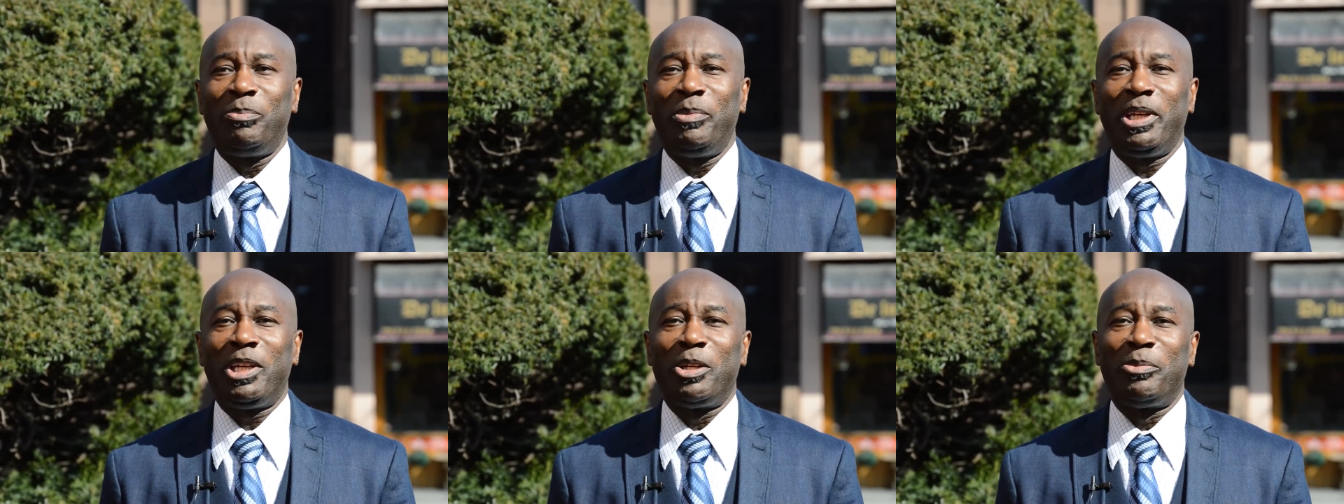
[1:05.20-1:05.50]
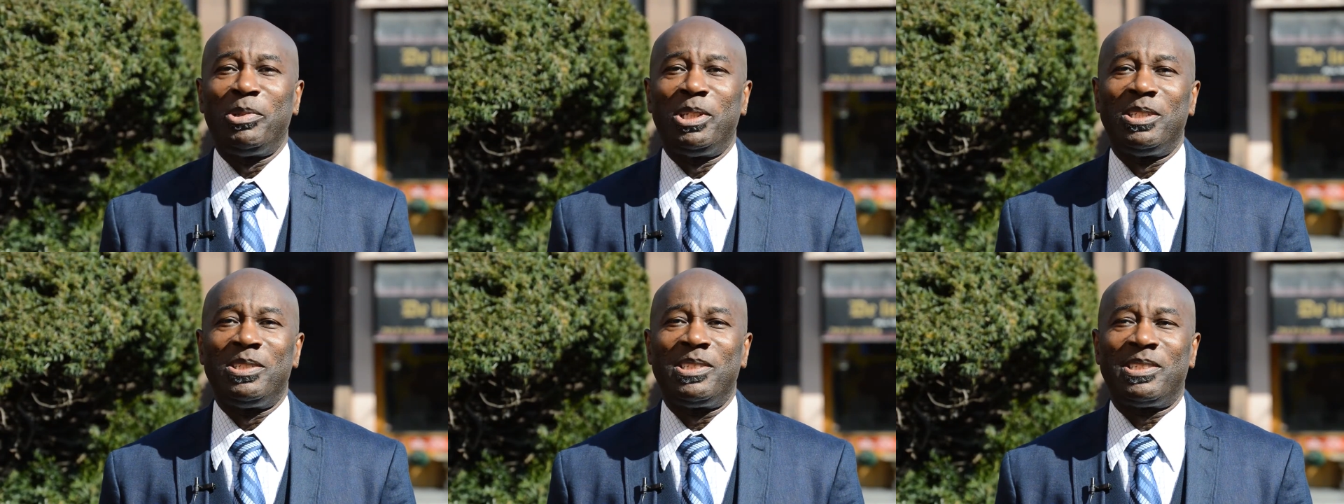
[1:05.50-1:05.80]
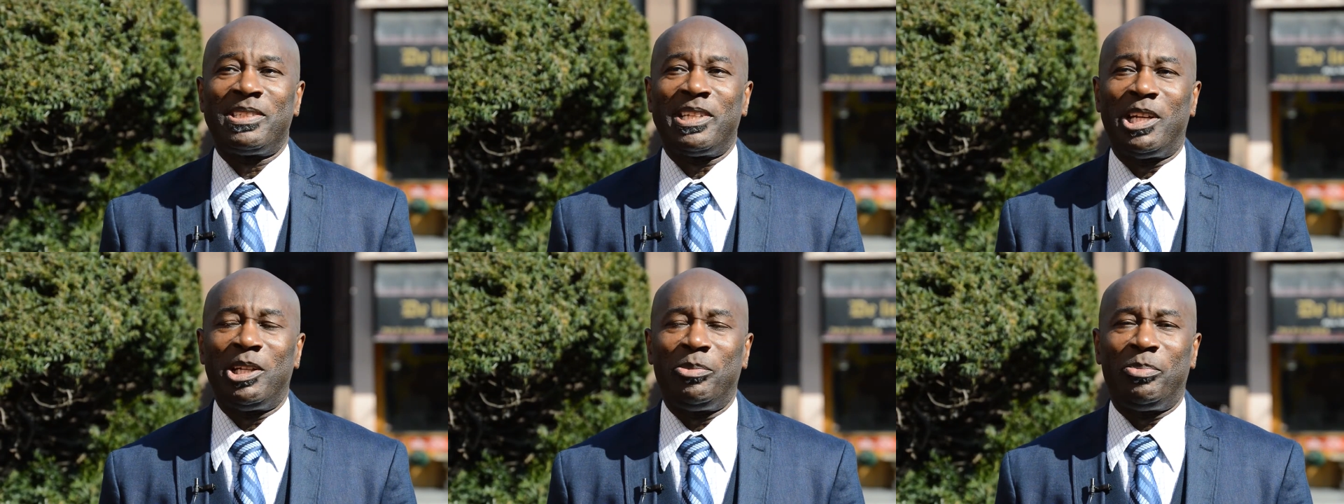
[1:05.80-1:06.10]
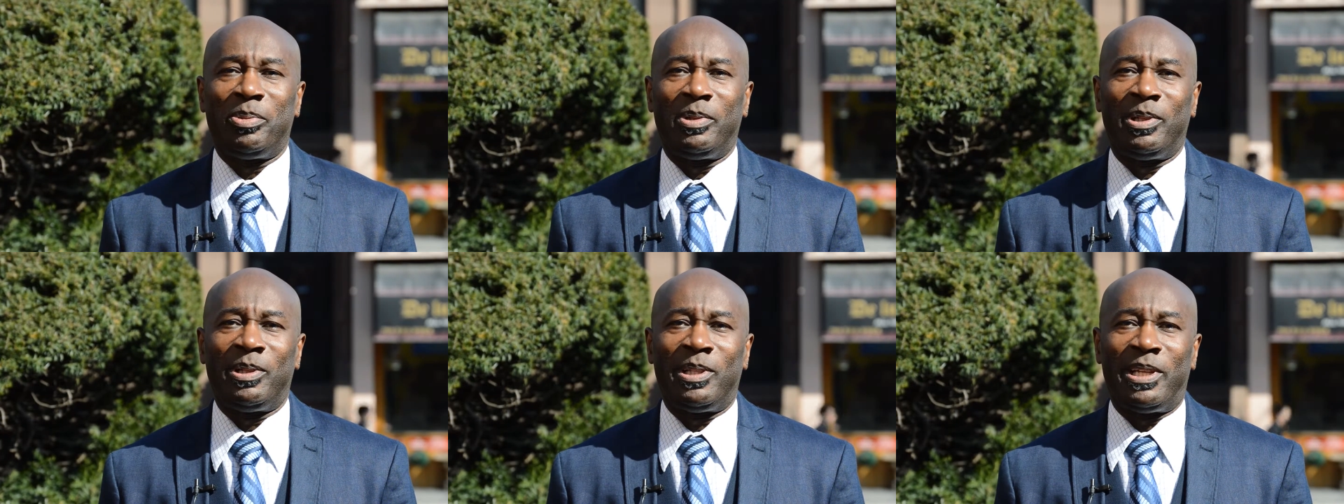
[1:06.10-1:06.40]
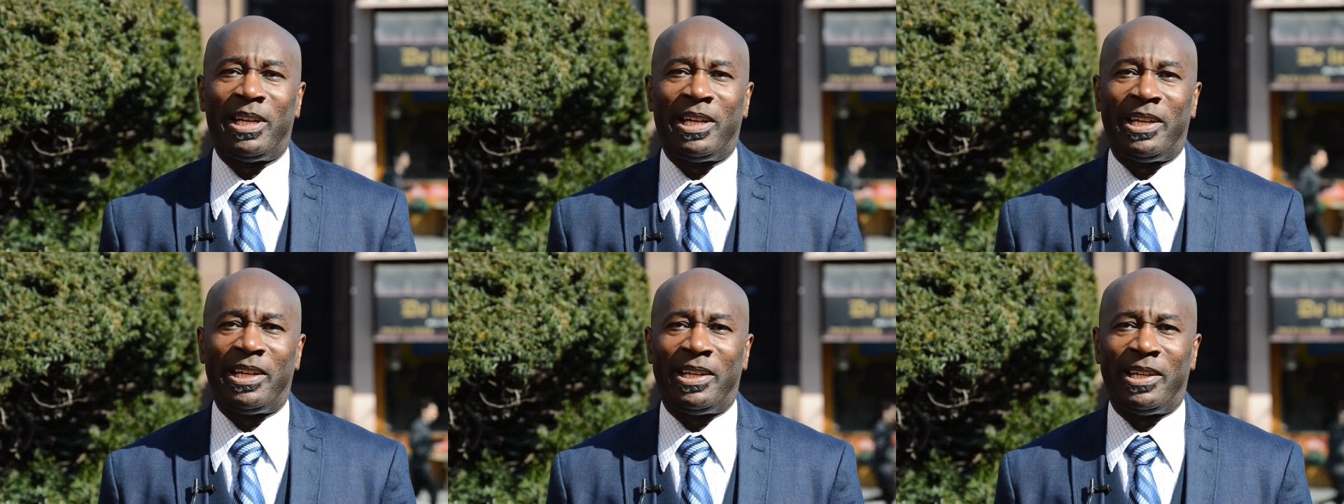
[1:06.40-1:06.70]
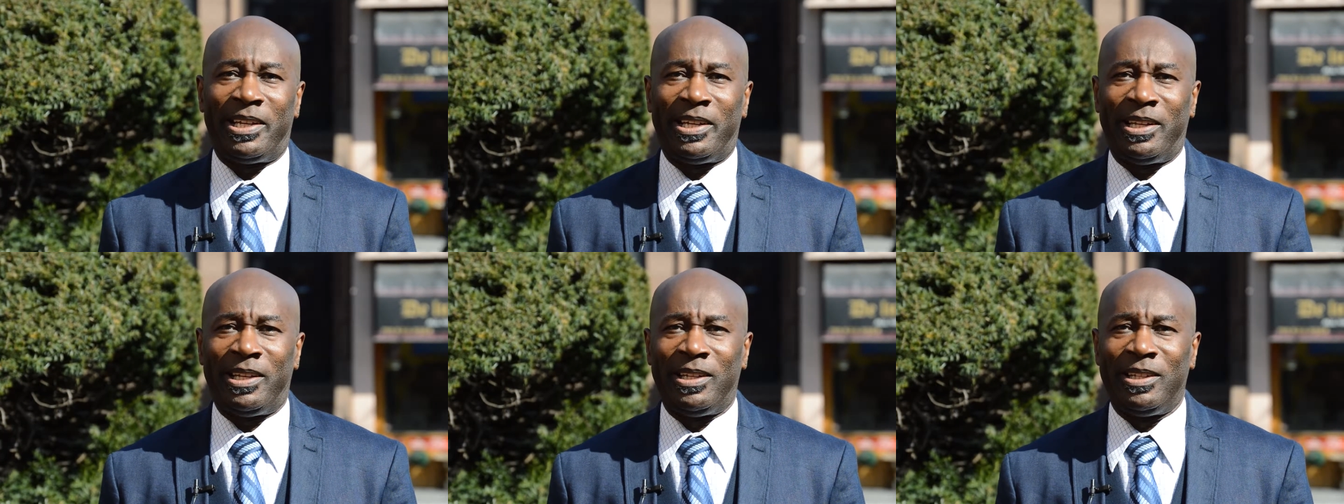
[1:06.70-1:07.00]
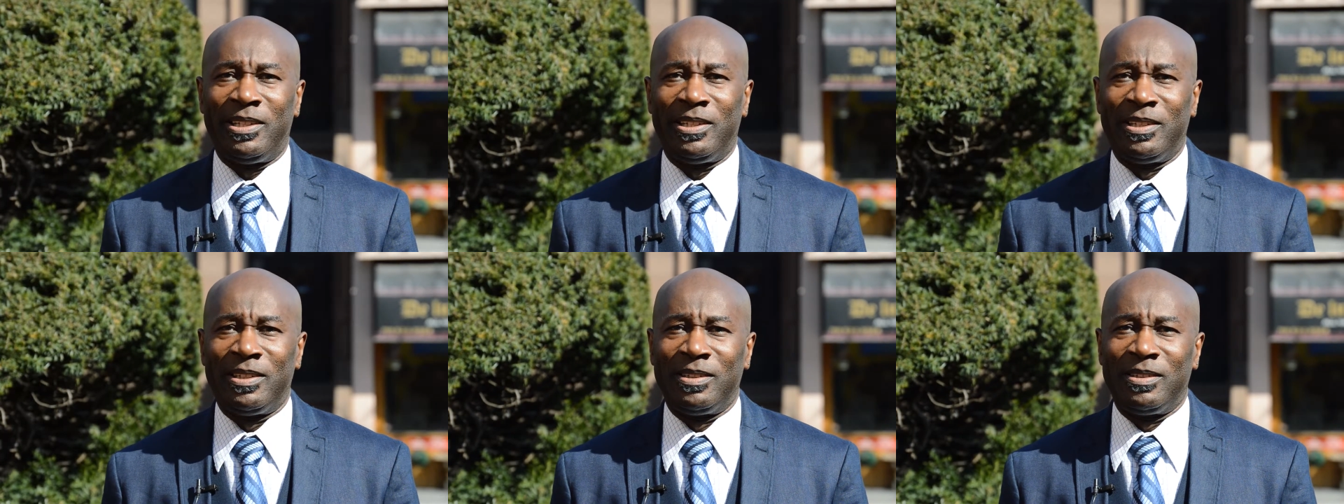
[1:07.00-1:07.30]
becoming a disciple, I
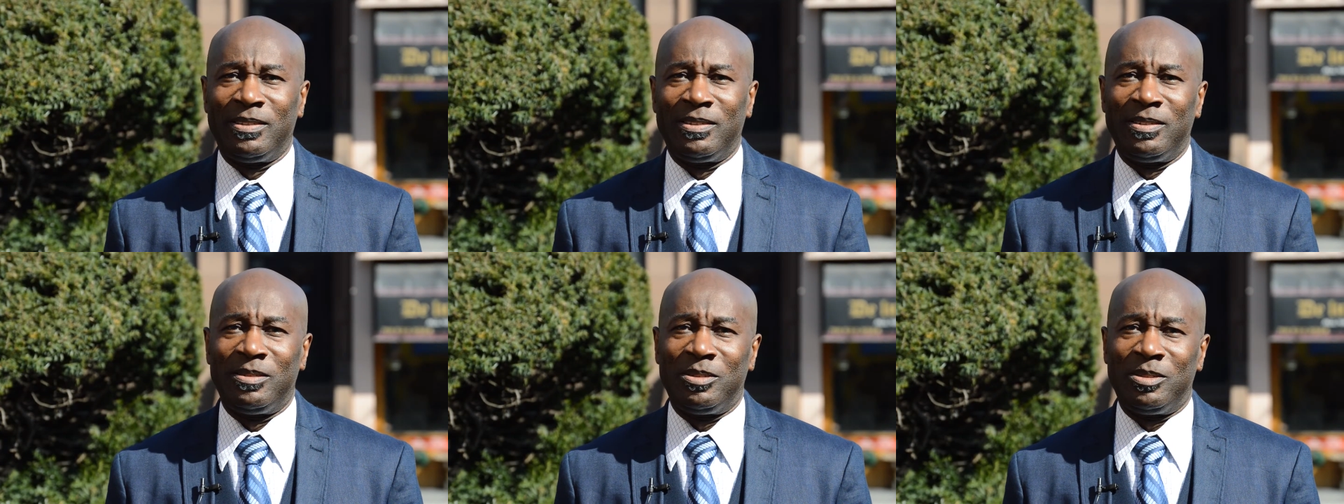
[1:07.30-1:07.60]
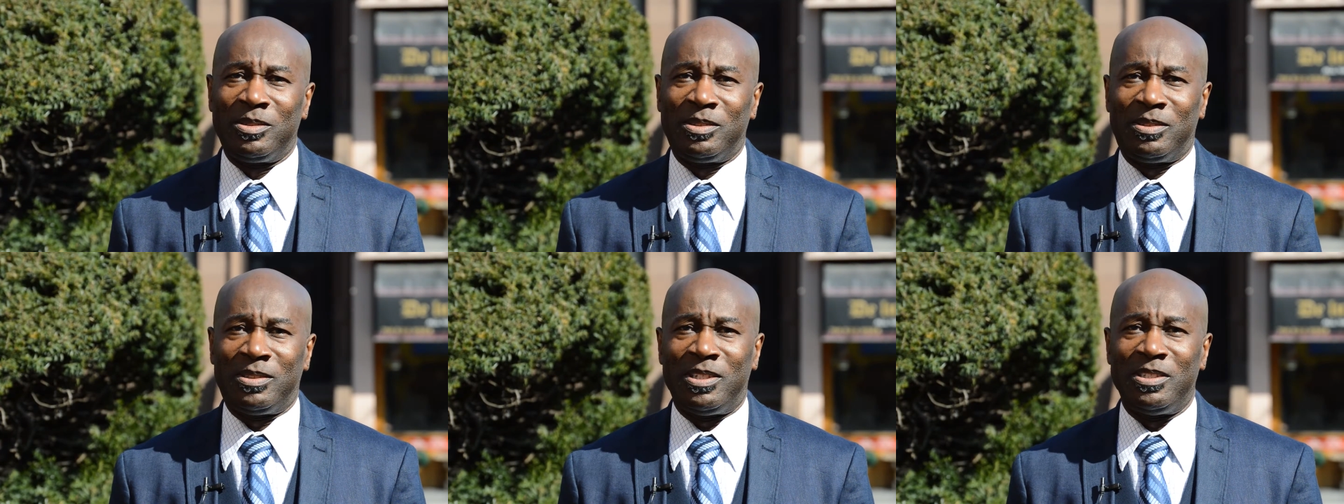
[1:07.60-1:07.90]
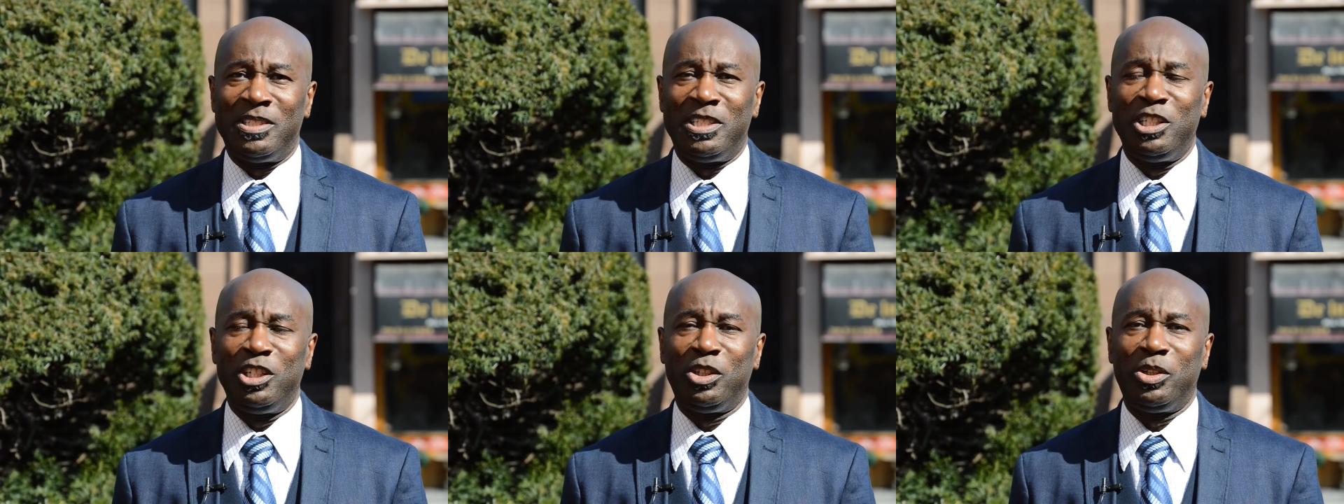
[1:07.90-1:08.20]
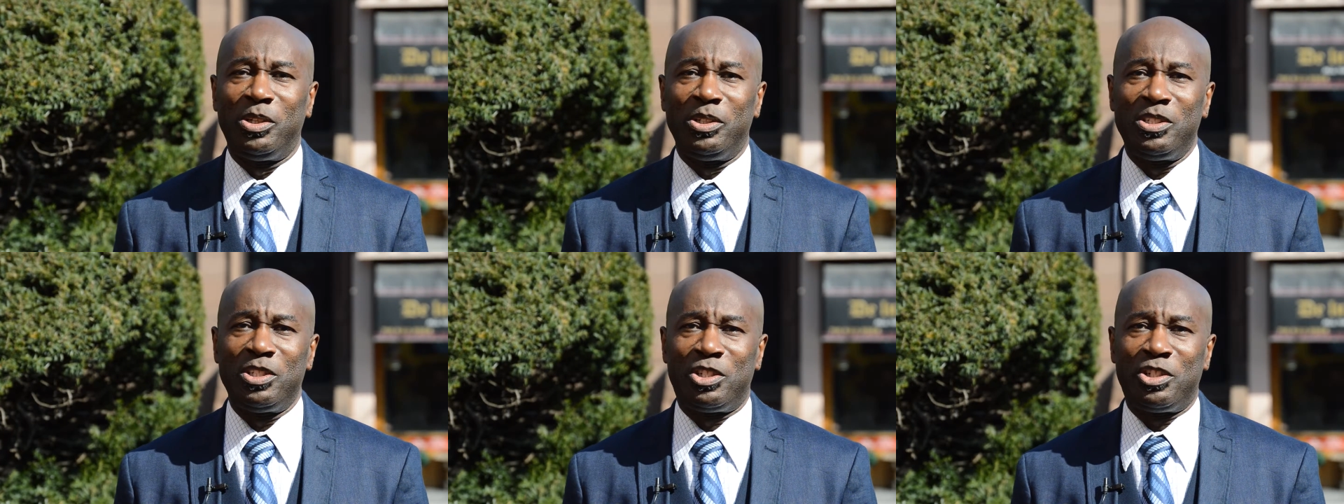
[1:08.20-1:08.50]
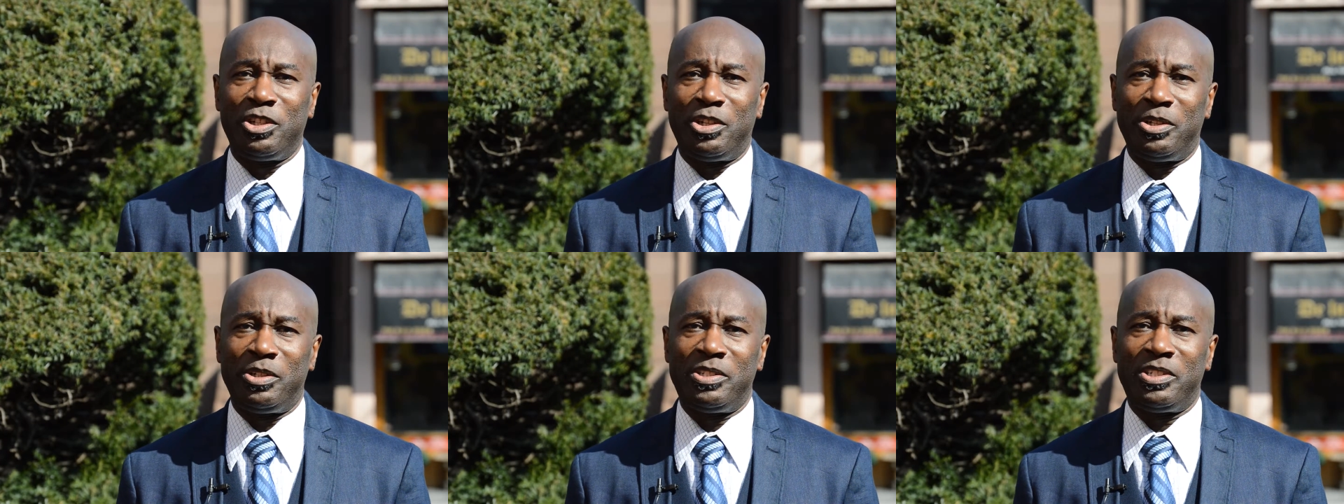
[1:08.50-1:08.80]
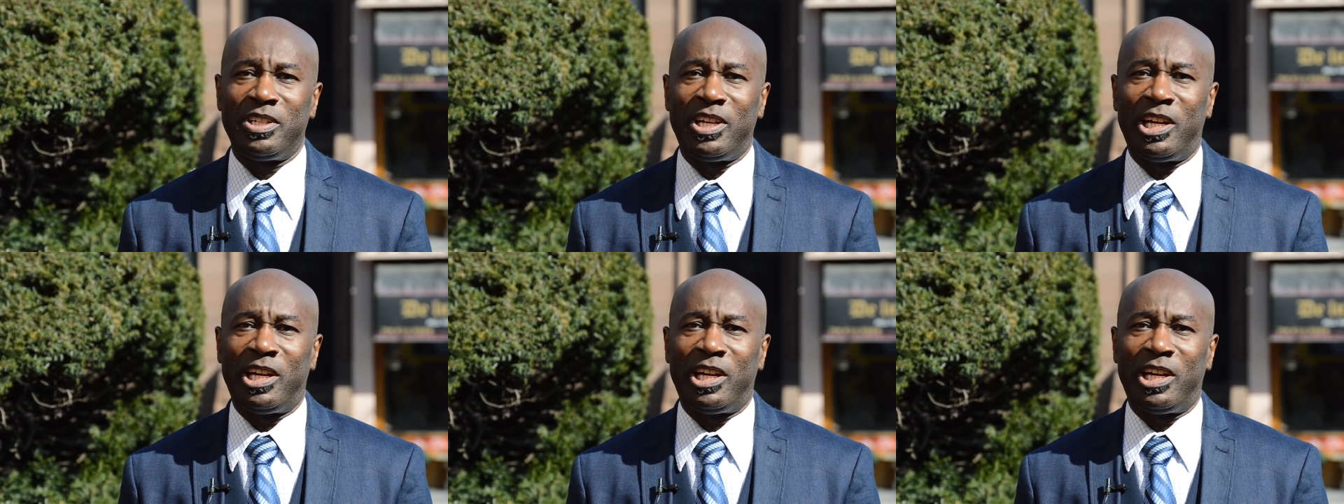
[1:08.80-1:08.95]
continued going to church.